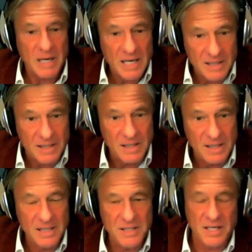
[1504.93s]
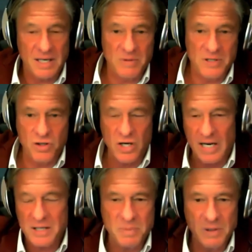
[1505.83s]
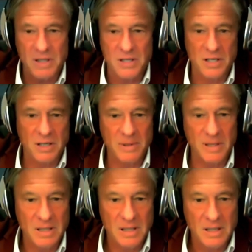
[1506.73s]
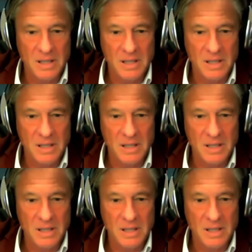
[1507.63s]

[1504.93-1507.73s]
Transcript: mind. He said, I was in Johannesburg and Durban,